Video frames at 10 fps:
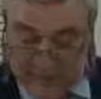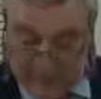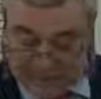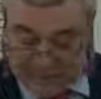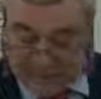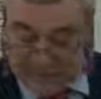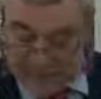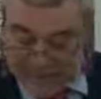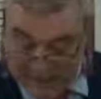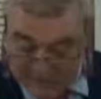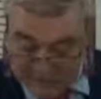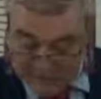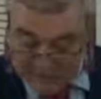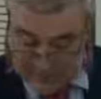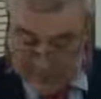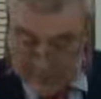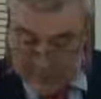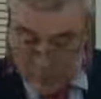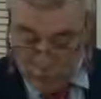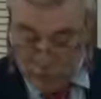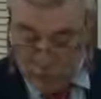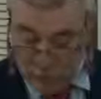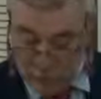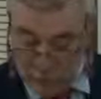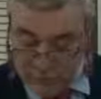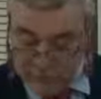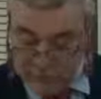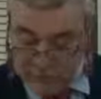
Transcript: capacity of the tanks. It also included the